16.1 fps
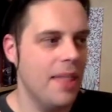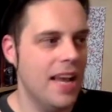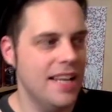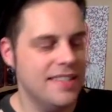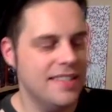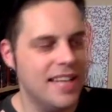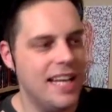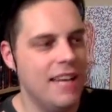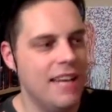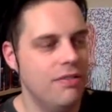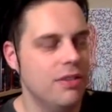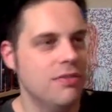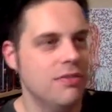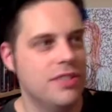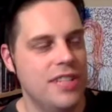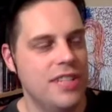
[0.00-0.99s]
it's that level
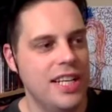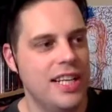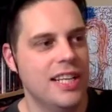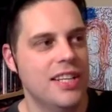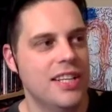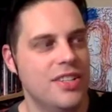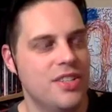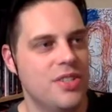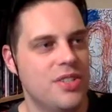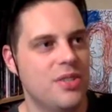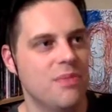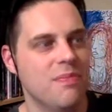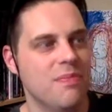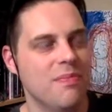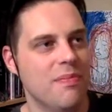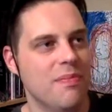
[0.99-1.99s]
of
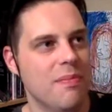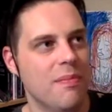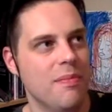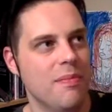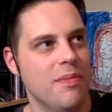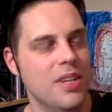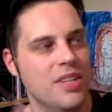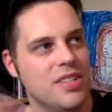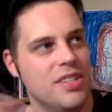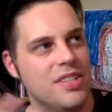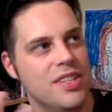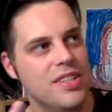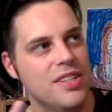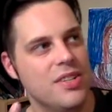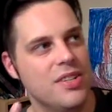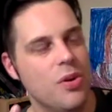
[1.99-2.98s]
ridiculous
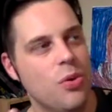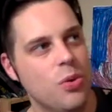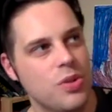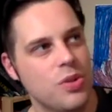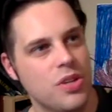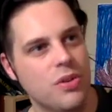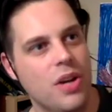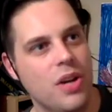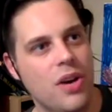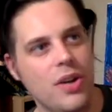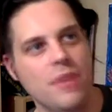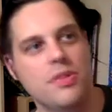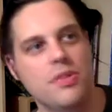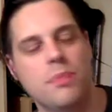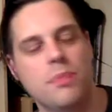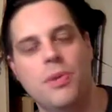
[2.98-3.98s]
that's also kind
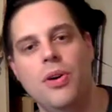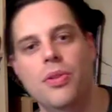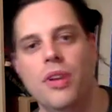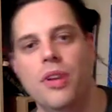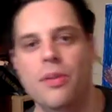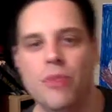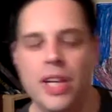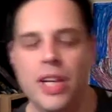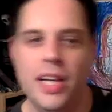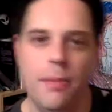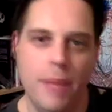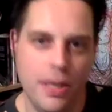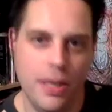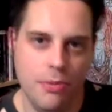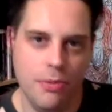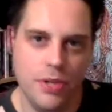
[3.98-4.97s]
of spot on that really
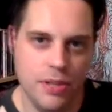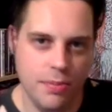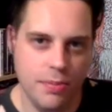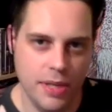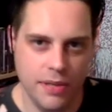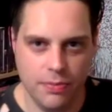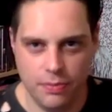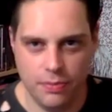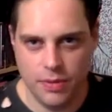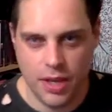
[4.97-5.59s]
appeals to me.